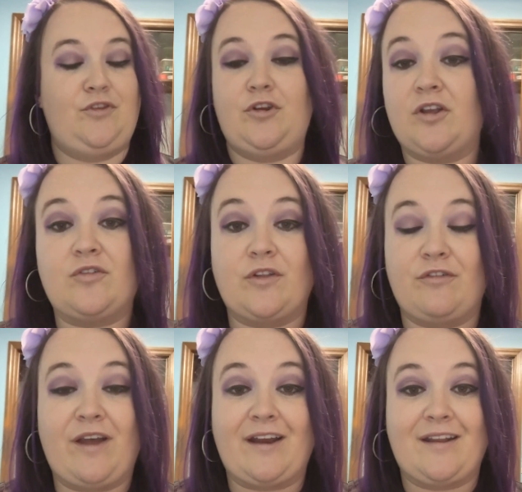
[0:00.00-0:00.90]
Just for the
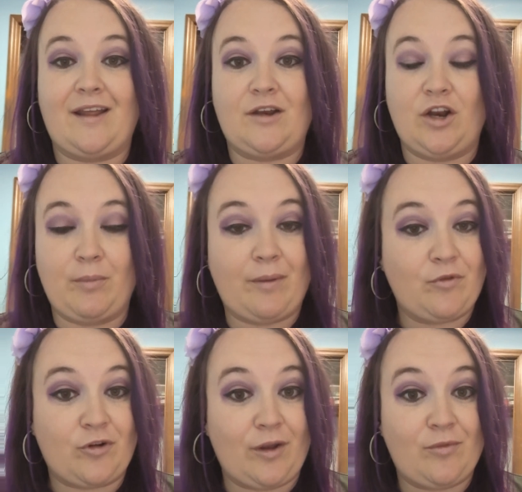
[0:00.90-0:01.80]
fact that, bumps,
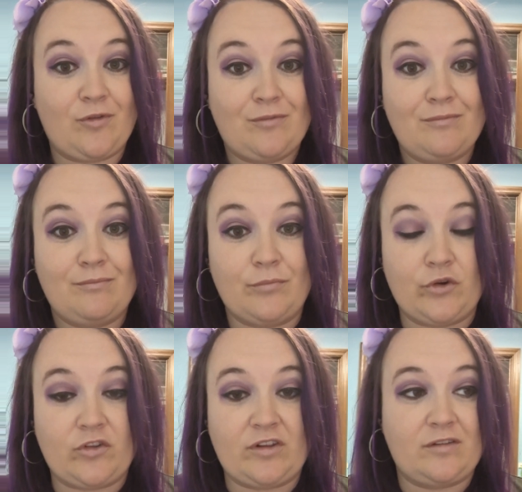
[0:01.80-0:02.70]
scrapes,
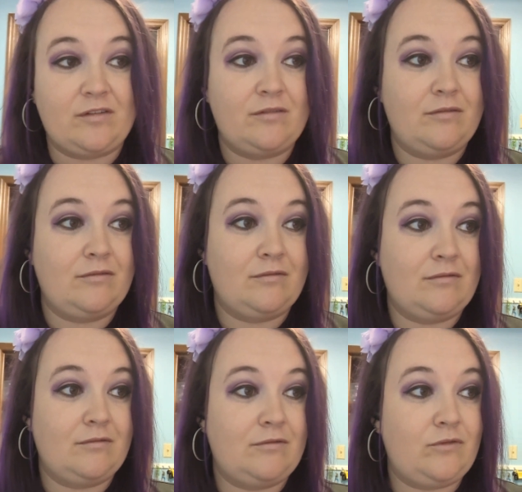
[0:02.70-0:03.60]
bruises,
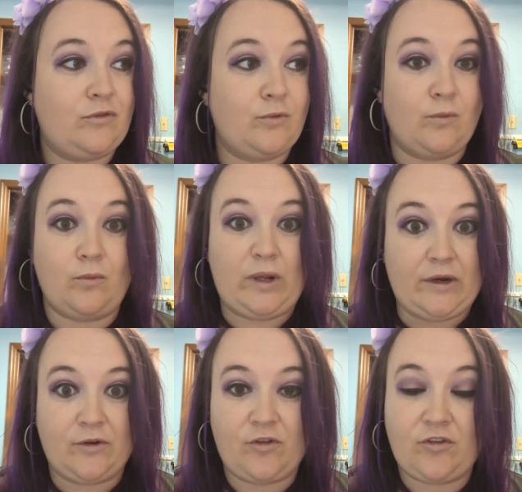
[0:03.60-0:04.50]

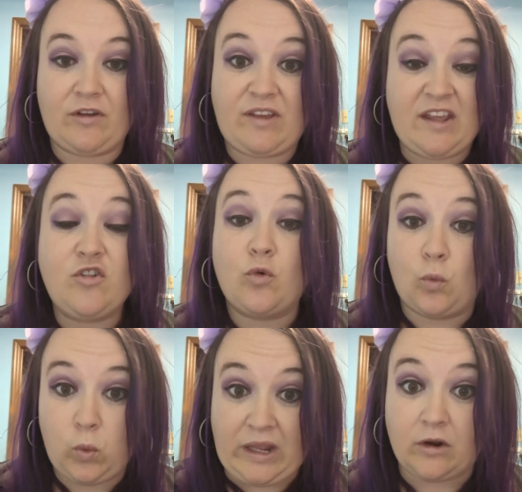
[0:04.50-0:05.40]
weird stuff. Kids are
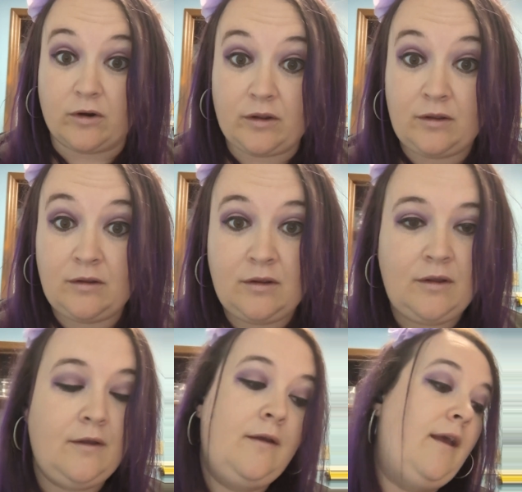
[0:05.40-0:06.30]
weird.
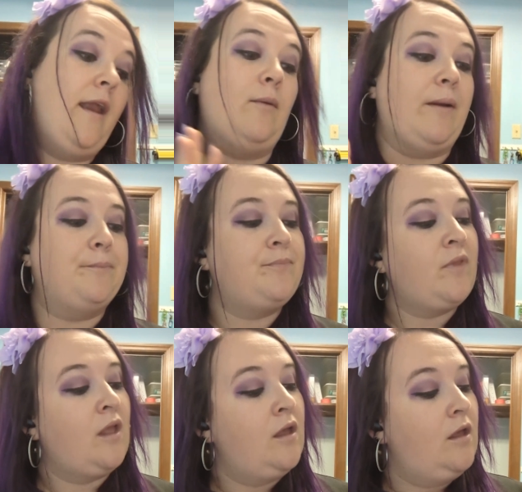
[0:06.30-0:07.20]
Anyway,
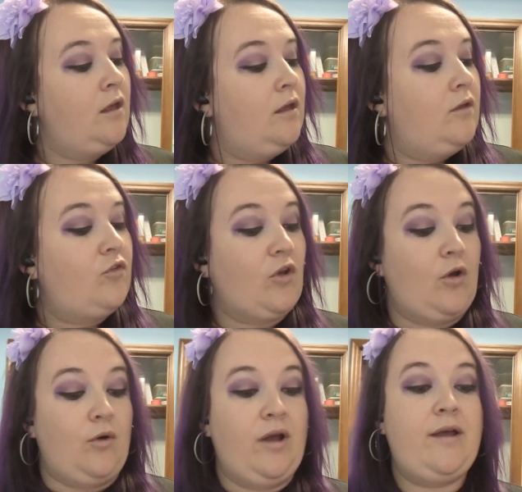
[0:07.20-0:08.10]

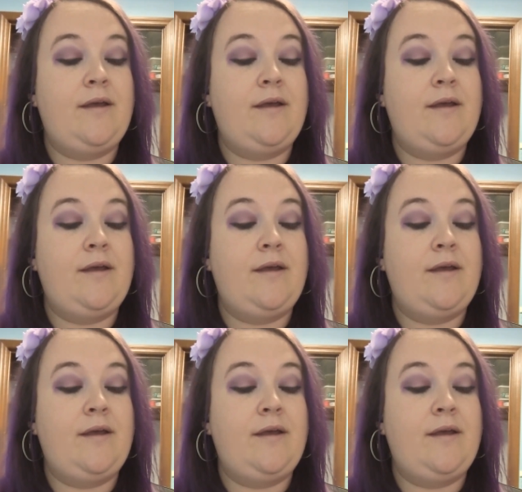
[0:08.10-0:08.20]
so